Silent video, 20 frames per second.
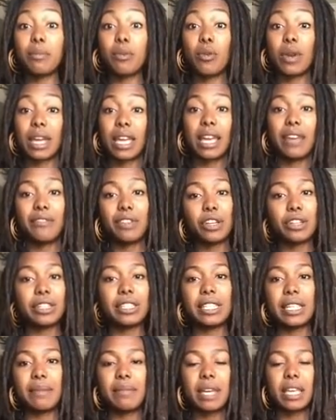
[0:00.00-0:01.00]
point, if you're
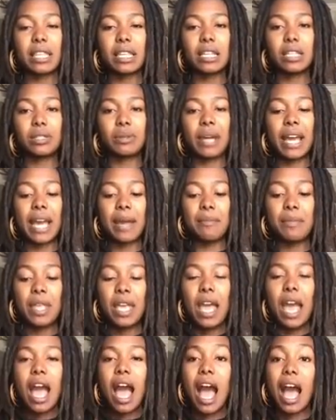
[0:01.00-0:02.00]
steaming this way,
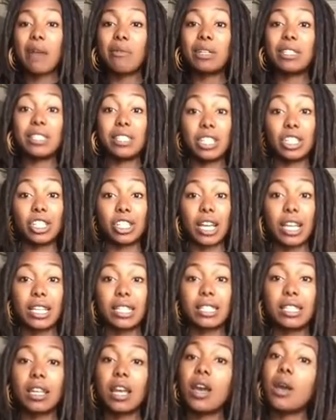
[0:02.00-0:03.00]
I would
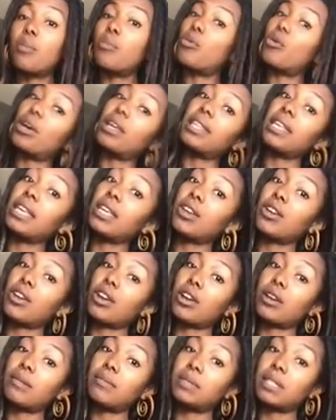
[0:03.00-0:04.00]
suggest boiling your
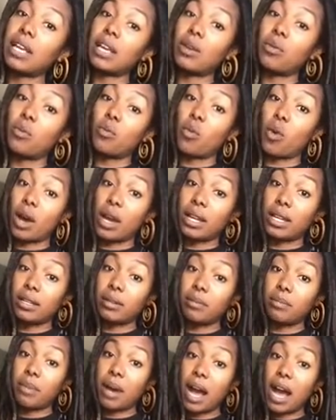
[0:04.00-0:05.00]
herbs in
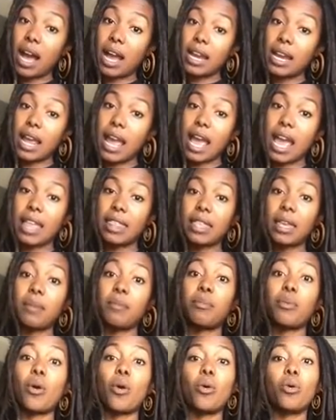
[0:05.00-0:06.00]
one pot and
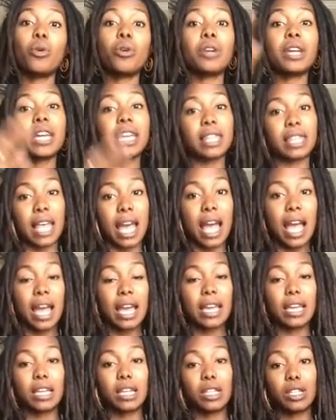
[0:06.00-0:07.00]
then pouring that
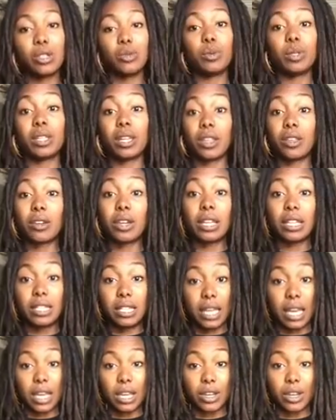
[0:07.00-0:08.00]
into another
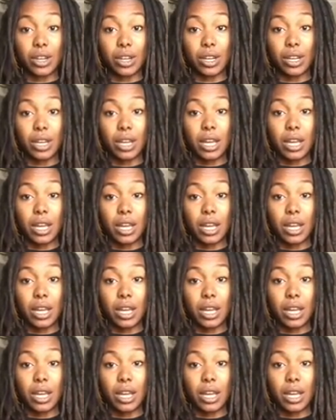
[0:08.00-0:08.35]
container.